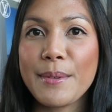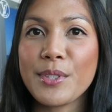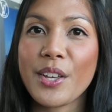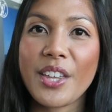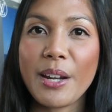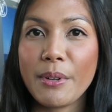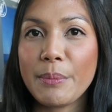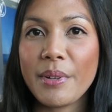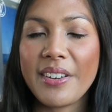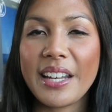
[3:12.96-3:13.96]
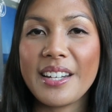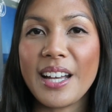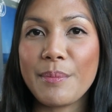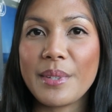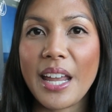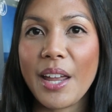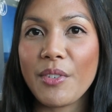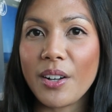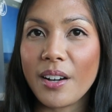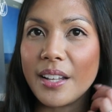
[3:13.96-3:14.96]
So I thought I would provide an update
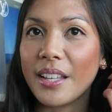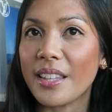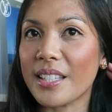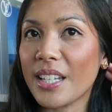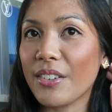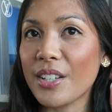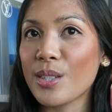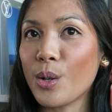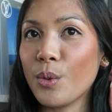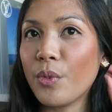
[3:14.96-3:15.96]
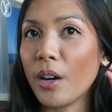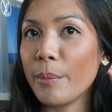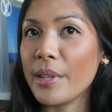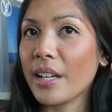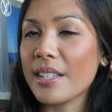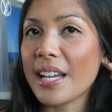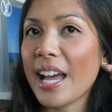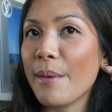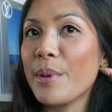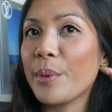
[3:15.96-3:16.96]
regarding these earrings so far, because I
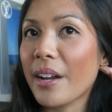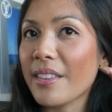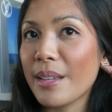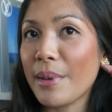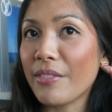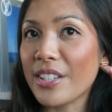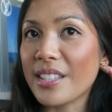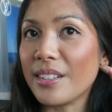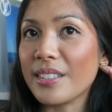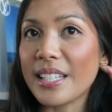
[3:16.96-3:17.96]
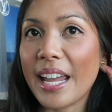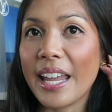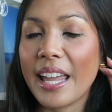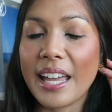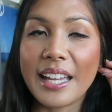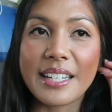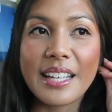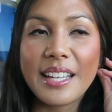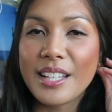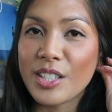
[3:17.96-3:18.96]
have been wearing them every single day, and
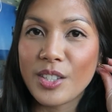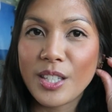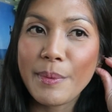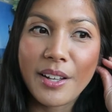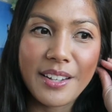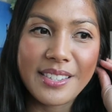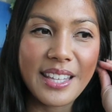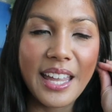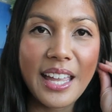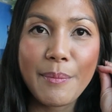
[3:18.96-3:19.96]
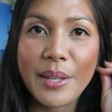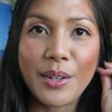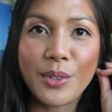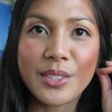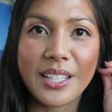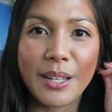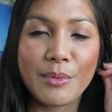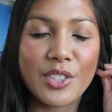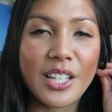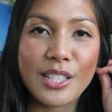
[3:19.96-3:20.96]
to be honest, they have been holding
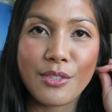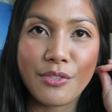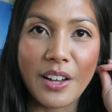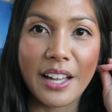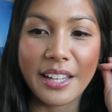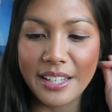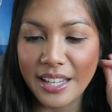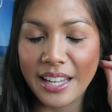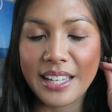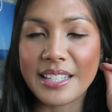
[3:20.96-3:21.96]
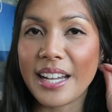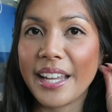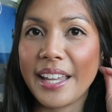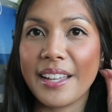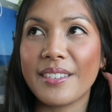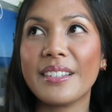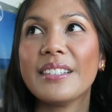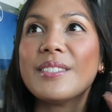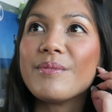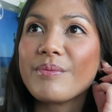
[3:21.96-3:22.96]
up just fine, and I'm
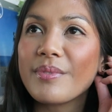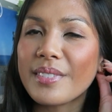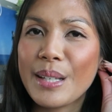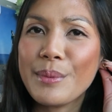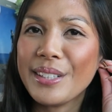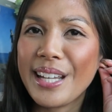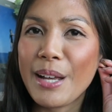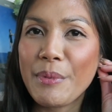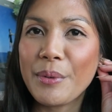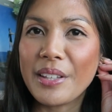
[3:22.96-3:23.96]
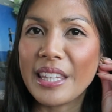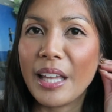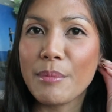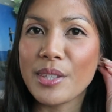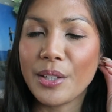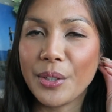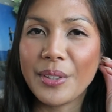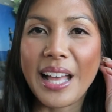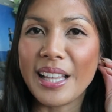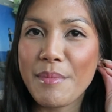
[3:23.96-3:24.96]
really happy with them. So
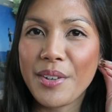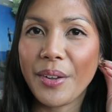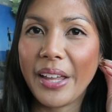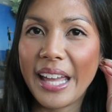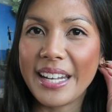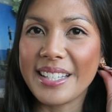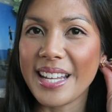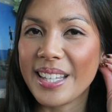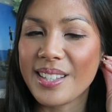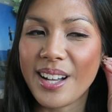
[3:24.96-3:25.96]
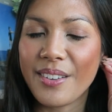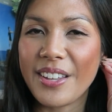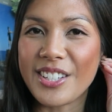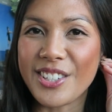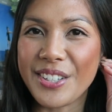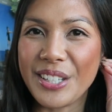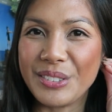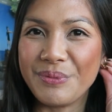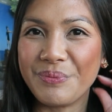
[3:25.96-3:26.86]
yeah, let me go ahead and take these off and show you.